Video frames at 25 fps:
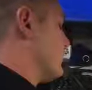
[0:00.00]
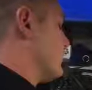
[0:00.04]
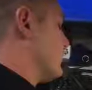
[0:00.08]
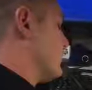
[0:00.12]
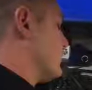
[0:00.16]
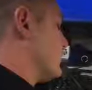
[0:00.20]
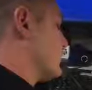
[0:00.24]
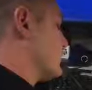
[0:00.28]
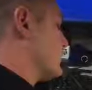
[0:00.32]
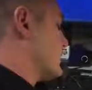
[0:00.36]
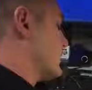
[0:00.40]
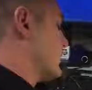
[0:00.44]

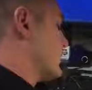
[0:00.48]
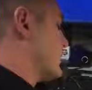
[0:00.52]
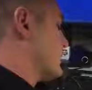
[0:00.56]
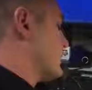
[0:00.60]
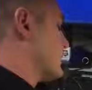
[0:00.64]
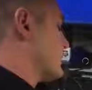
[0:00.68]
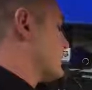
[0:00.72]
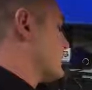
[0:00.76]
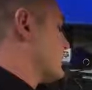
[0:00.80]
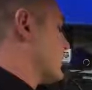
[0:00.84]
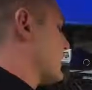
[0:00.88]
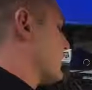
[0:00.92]
you know, to
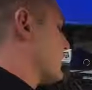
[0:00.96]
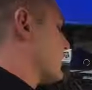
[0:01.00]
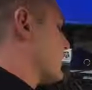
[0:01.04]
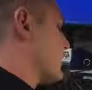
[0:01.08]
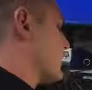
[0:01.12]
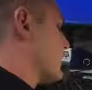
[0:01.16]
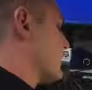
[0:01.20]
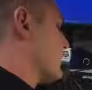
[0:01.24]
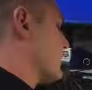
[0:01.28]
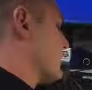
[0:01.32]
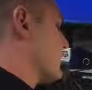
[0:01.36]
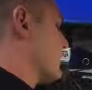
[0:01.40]
get this taken
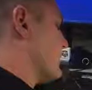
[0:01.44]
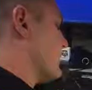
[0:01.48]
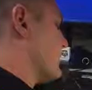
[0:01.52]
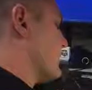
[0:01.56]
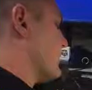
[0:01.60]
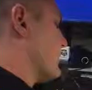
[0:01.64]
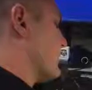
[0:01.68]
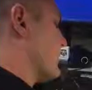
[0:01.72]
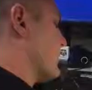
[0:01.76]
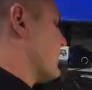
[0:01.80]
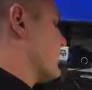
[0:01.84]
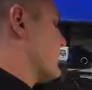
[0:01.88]
care of
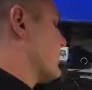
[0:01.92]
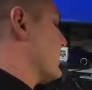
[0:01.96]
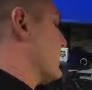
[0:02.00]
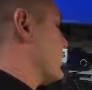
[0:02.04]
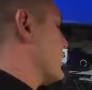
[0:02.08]
before I would